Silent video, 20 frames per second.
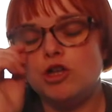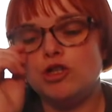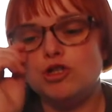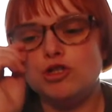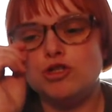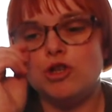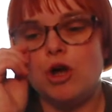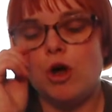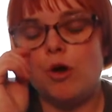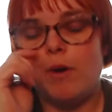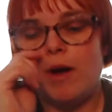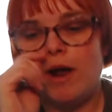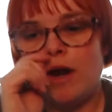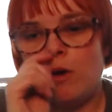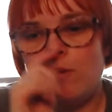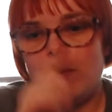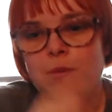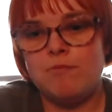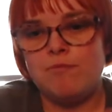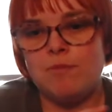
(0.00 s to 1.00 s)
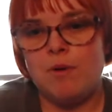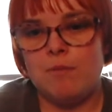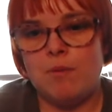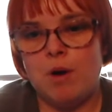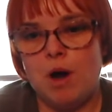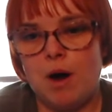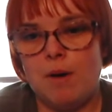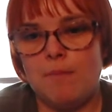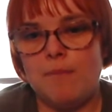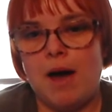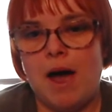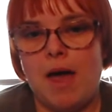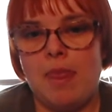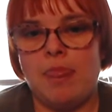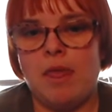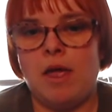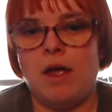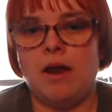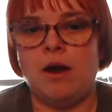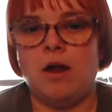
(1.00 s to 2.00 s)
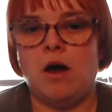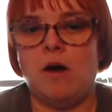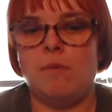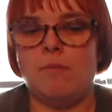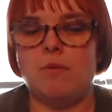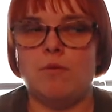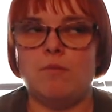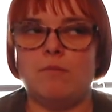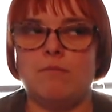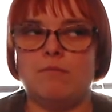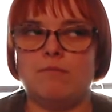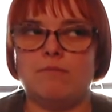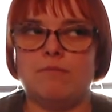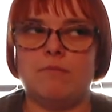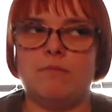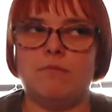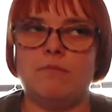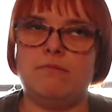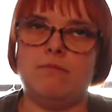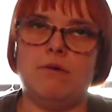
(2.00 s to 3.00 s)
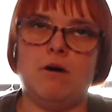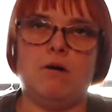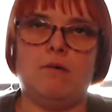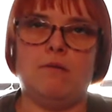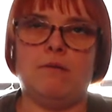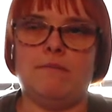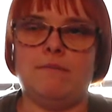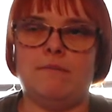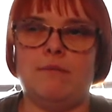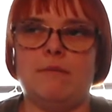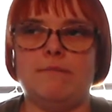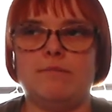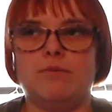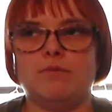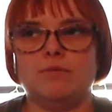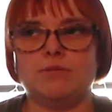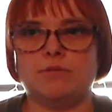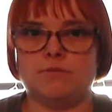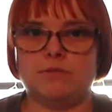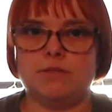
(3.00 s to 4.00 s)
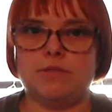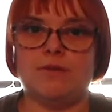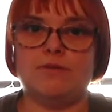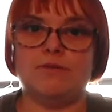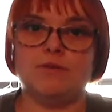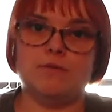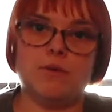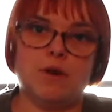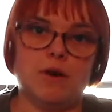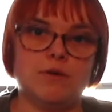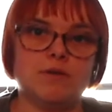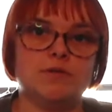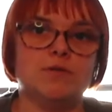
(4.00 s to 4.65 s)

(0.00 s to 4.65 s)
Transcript: So, and I went with my mum, and then I bought, well, mum bought some stuff as well.